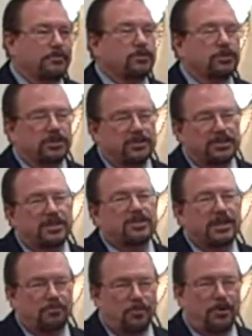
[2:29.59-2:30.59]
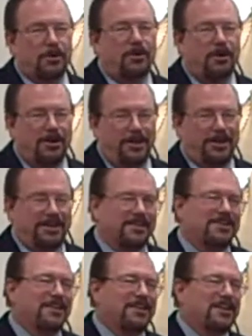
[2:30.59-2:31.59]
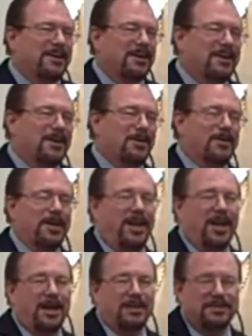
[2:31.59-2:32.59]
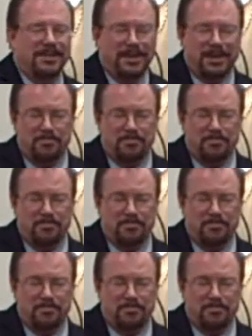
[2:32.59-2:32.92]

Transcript: She says workaholic, and